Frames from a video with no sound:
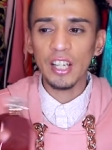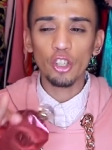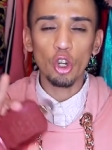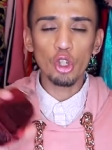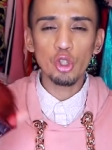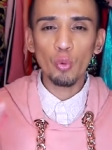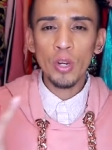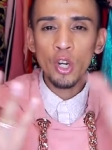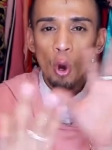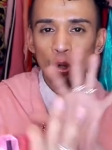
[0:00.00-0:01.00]
Like those
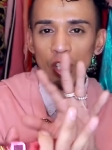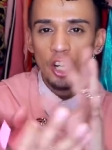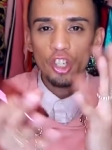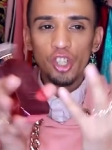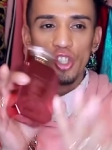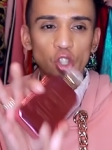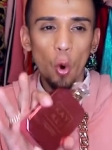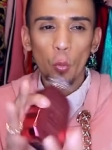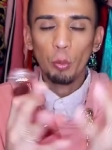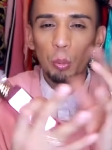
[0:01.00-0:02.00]
3 notes are just so